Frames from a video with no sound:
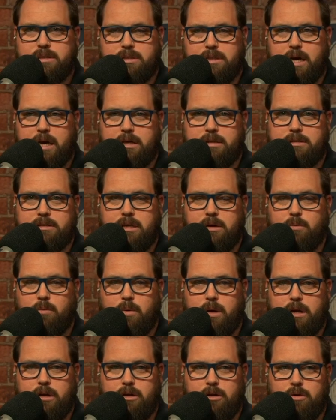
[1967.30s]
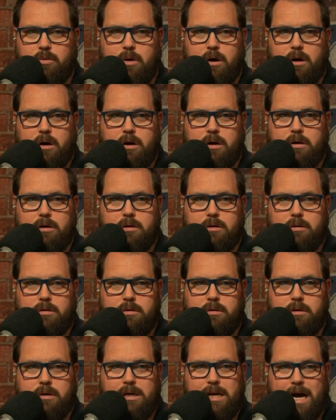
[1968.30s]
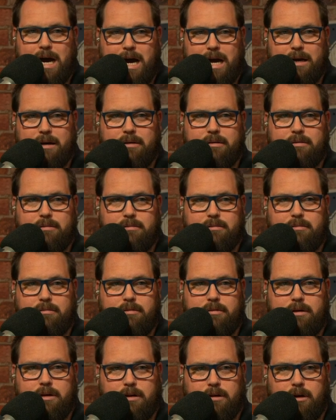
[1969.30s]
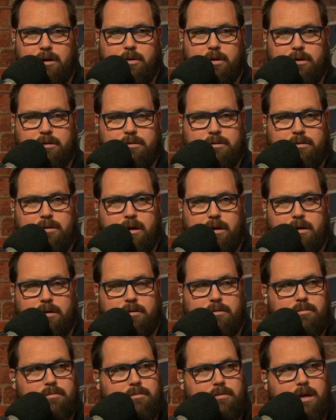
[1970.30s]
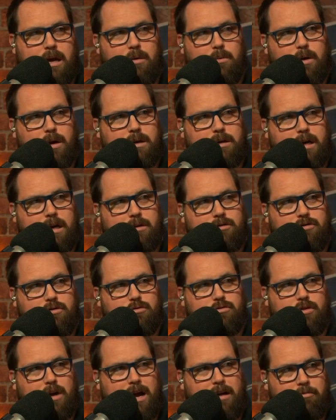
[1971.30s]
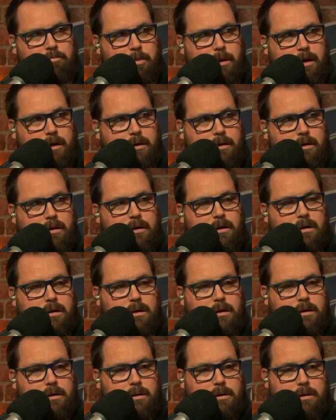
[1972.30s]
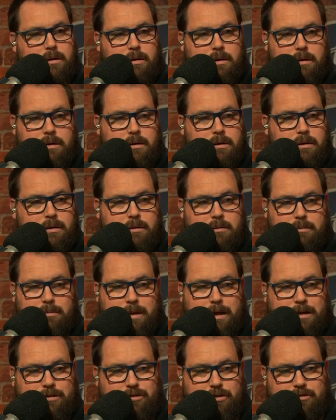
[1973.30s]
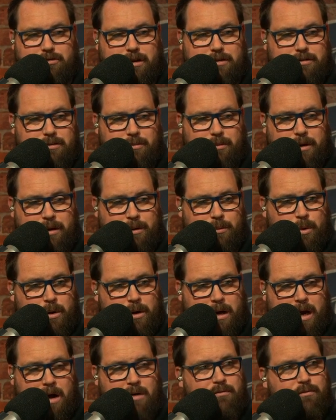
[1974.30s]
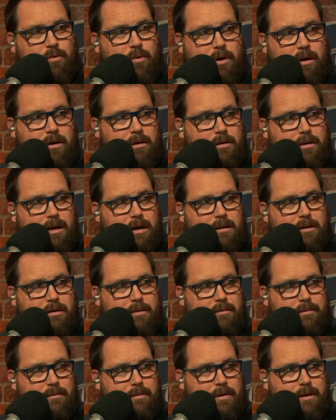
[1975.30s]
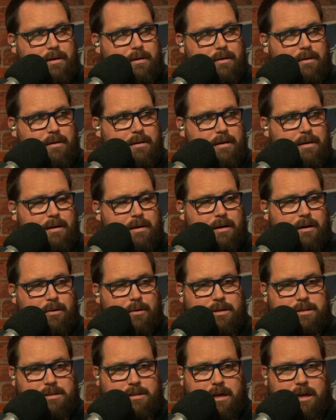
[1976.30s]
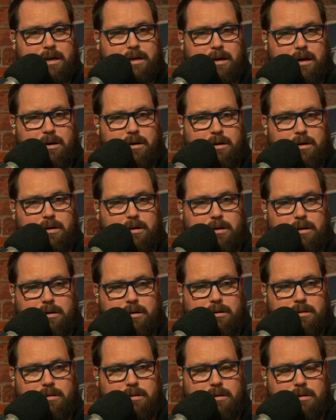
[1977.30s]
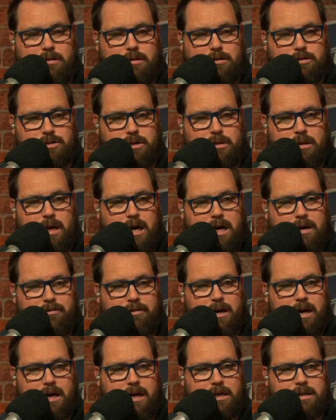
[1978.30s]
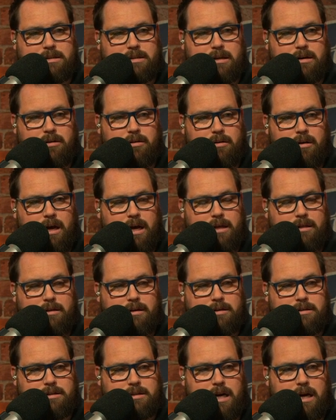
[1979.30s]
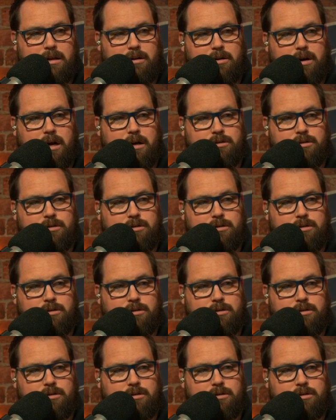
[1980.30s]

says that when you are not, you know, a, a day one, day two draft pick, it just doesn't really work out for you. It's it, tough, yes. You know, it's like uh, there's a lot of guys that are like this. Tyler